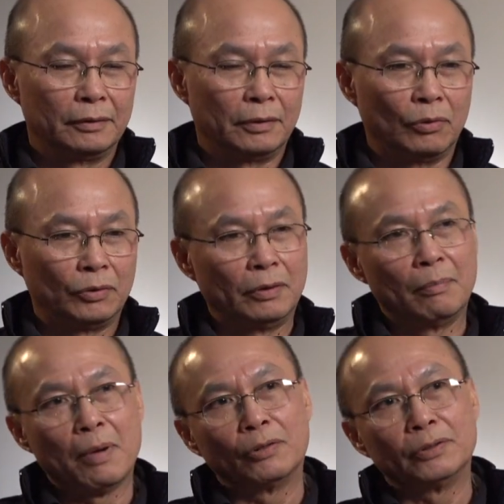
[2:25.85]
Go to the
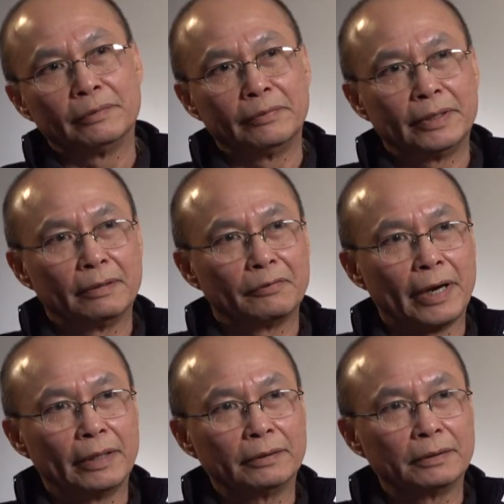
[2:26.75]
mountain with a
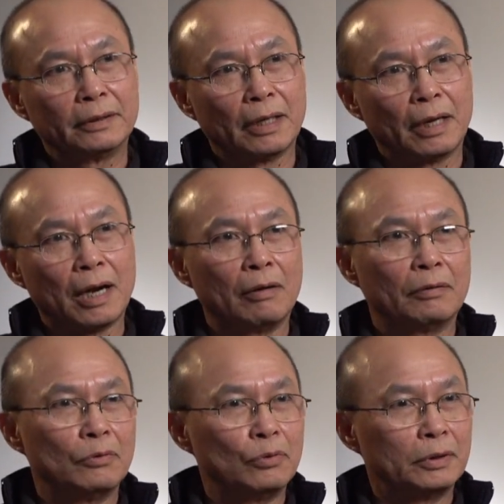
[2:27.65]
friend, cut out the
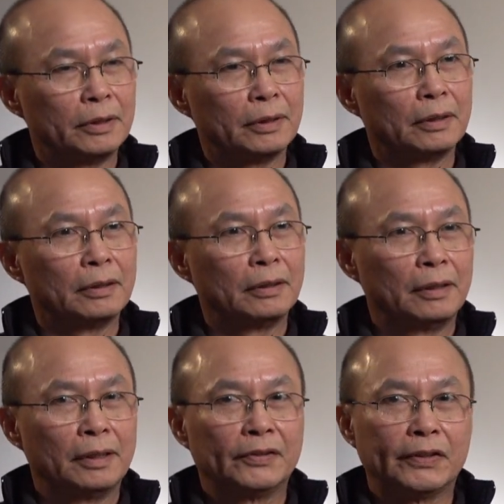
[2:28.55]
wood,
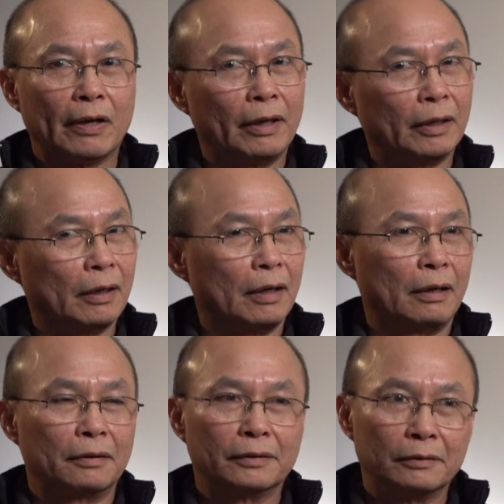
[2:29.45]
selling
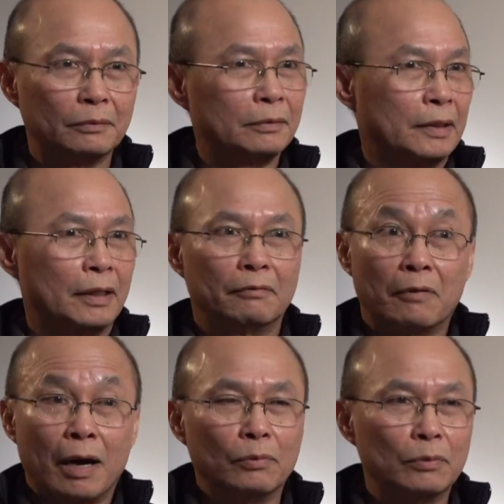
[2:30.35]

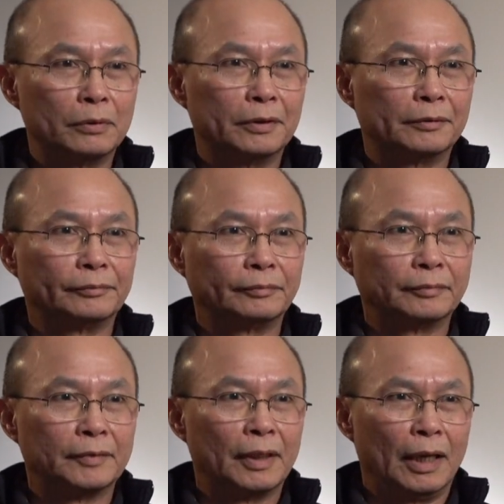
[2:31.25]
firewood.
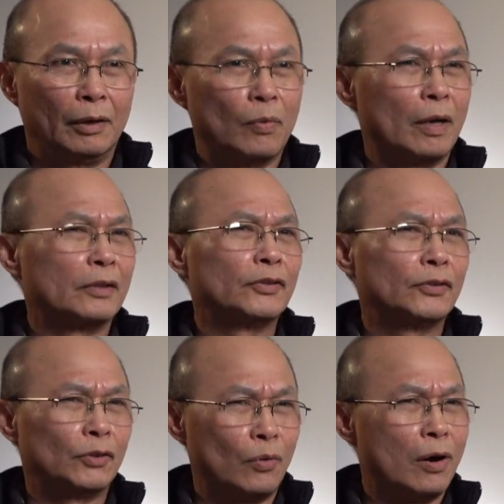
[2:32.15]
It was
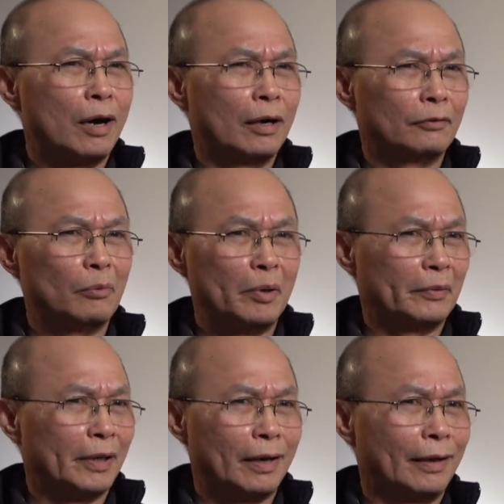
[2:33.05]
so hard for me
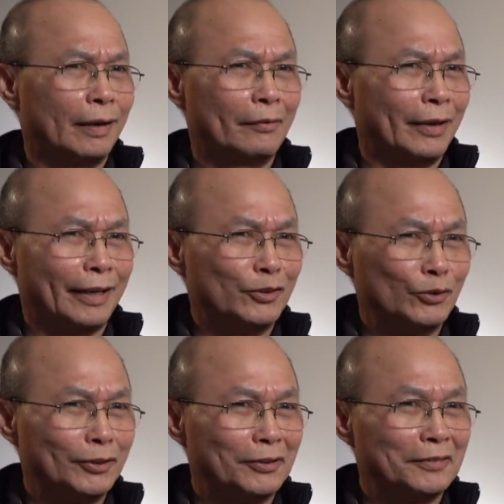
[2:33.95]
because I never get
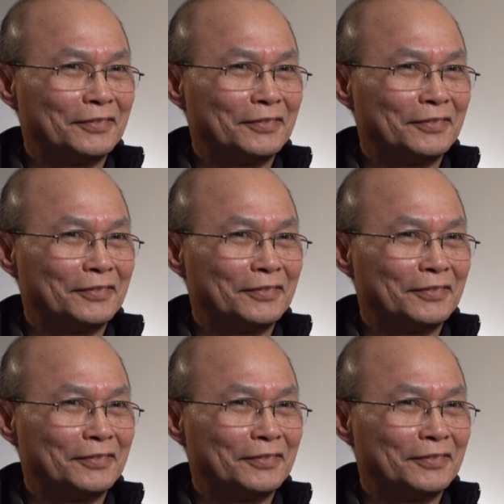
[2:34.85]
used to.